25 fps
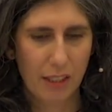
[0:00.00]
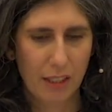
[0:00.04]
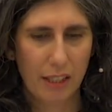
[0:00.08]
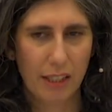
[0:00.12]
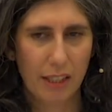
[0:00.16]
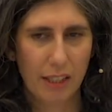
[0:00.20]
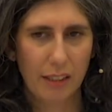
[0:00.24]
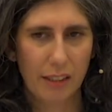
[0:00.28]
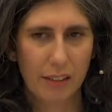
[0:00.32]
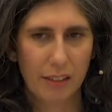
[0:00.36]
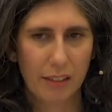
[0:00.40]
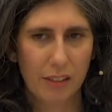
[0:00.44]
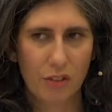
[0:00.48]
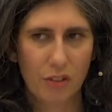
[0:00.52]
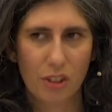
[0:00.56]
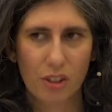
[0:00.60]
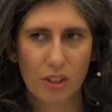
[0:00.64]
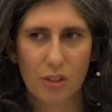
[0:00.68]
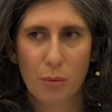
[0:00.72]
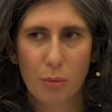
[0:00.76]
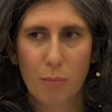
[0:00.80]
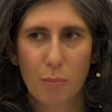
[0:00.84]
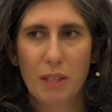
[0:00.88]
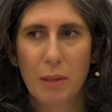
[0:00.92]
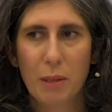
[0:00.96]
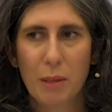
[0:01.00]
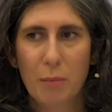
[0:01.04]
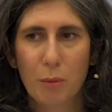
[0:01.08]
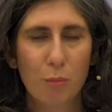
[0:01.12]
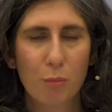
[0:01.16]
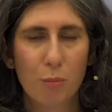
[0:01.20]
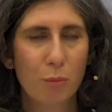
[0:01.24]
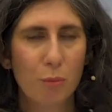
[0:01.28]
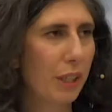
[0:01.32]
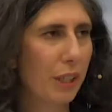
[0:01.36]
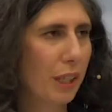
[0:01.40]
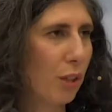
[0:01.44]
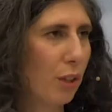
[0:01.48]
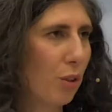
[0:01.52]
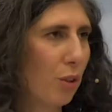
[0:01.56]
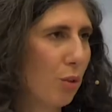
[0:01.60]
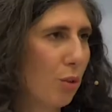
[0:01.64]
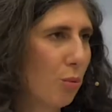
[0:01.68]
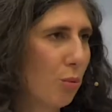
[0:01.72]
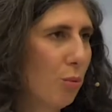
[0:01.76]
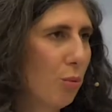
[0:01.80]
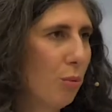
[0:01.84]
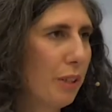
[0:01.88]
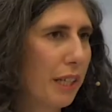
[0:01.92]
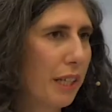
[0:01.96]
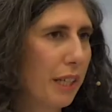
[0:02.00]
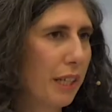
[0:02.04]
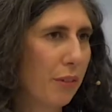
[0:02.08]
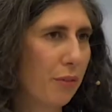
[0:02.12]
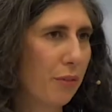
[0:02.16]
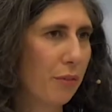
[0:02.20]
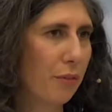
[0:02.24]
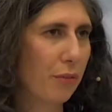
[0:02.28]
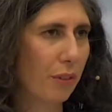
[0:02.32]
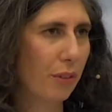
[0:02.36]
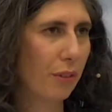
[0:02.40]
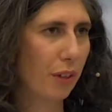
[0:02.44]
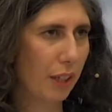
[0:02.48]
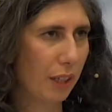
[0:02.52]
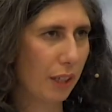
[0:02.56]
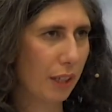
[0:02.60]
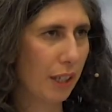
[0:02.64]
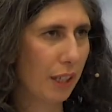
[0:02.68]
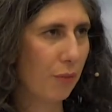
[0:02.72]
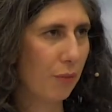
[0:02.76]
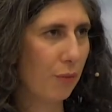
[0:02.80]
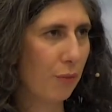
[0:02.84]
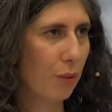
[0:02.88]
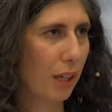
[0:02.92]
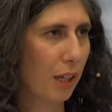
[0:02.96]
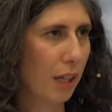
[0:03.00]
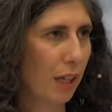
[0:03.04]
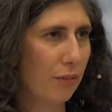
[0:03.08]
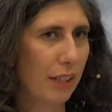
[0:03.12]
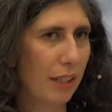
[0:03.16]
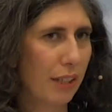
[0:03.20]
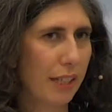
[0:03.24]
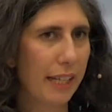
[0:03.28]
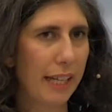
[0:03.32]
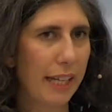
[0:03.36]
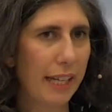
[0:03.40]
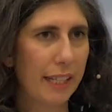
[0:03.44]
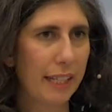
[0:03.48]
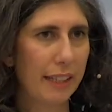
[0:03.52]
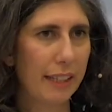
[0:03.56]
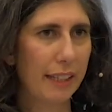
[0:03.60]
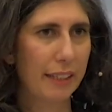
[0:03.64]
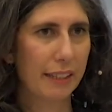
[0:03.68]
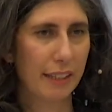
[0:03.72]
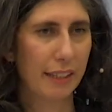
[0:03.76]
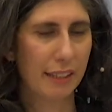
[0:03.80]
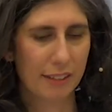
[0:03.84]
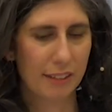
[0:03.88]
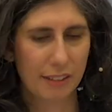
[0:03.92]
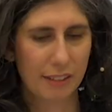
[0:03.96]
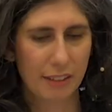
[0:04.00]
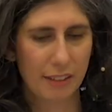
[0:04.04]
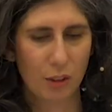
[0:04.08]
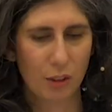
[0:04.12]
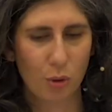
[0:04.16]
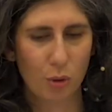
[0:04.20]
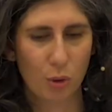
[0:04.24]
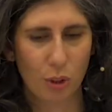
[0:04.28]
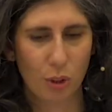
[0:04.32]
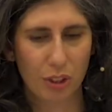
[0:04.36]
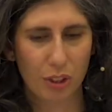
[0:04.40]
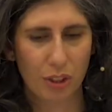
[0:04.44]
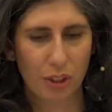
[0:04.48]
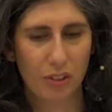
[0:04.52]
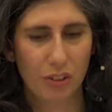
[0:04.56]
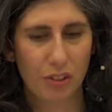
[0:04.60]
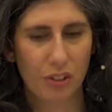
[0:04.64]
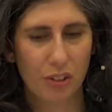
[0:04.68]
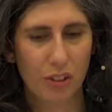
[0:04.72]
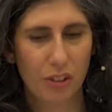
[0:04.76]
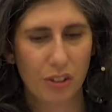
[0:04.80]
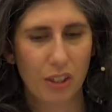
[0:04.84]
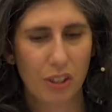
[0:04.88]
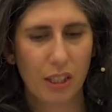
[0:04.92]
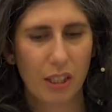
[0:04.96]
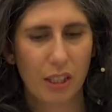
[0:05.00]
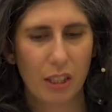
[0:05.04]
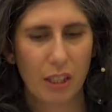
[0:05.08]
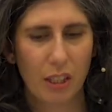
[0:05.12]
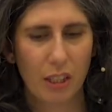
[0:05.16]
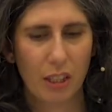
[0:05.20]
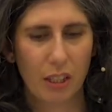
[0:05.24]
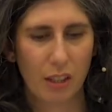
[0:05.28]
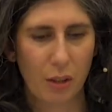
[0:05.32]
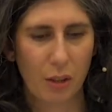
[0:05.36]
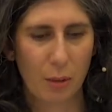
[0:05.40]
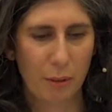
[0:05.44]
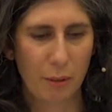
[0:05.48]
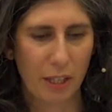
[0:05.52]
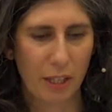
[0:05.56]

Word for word: and that's just the minimum you can do if uh, if you have had aid that has distorted uh, the